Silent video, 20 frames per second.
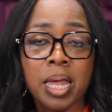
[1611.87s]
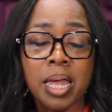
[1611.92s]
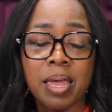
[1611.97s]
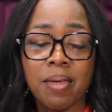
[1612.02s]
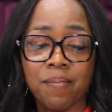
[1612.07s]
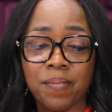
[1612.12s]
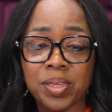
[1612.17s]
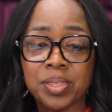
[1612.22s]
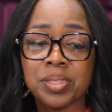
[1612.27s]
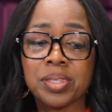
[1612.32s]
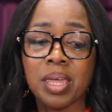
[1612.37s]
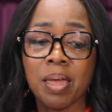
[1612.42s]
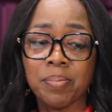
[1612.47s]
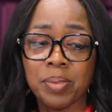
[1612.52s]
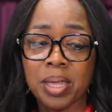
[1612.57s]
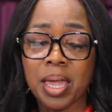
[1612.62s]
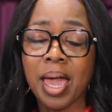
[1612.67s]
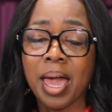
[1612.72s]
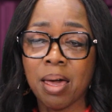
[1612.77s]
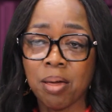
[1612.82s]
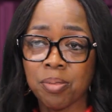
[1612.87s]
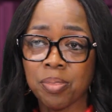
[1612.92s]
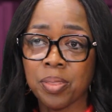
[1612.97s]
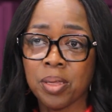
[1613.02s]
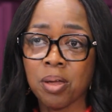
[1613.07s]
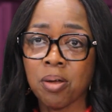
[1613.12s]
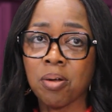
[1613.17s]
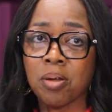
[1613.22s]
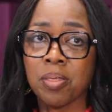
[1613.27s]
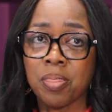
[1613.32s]
If it's something out
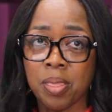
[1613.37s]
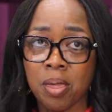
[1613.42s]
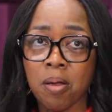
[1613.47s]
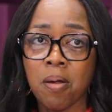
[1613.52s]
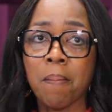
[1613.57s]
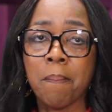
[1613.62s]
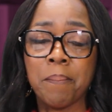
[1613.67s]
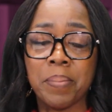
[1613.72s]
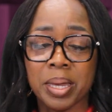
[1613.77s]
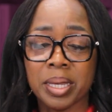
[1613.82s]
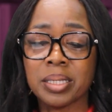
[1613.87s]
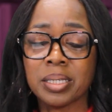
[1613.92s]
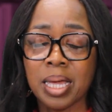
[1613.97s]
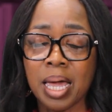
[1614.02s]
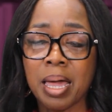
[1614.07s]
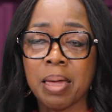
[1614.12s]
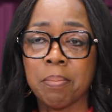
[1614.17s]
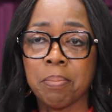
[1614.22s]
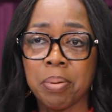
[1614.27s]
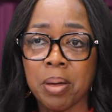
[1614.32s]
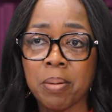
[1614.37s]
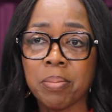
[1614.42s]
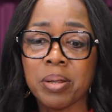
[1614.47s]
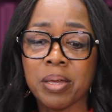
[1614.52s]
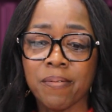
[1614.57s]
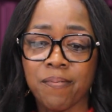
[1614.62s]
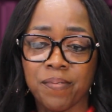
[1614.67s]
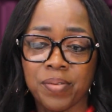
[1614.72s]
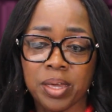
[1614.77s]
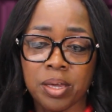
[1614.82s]
there and they're a big-time
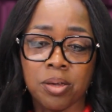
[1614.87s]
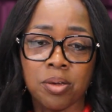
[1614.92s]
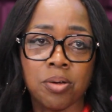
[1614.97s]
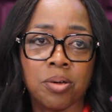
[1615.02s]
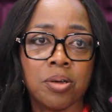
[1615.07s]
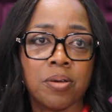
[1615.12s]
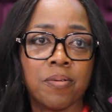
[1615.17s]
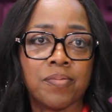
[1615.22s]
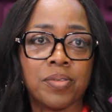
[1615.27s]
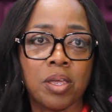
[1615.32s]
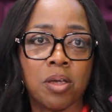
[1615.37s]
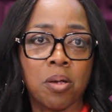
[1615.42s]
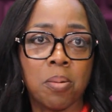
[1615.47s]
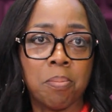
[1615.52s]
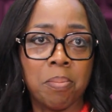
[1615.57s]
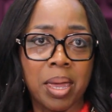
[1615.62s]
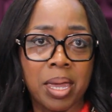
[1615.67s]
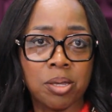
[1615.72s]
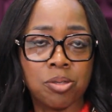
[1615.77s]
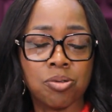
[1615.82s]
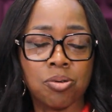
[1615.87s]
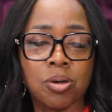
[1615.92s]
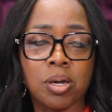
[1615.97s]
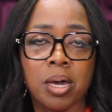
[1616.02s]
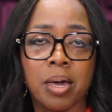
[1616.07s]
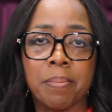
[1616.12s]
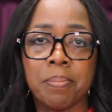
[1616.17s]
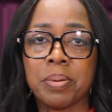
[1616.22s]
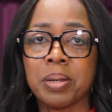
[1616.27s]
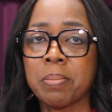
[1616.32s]
public figure, if they're a major
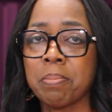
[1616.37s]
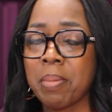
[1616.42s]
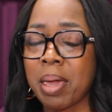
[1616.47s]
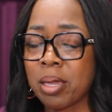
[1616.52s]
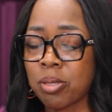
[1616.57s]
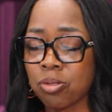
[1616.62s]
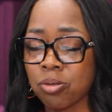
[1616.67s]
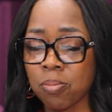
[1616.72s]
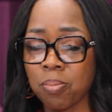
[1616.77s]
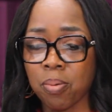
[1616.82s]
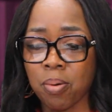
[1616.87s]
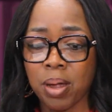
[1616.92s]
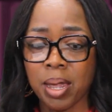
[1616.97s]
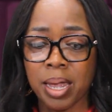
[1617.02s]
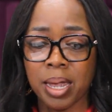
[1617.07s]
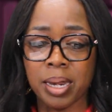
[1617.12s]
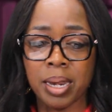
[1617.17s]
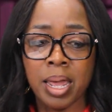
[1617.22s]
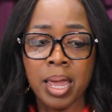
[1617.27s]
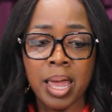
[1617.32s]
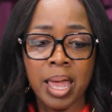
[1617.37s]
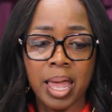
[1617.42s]
company, major brand,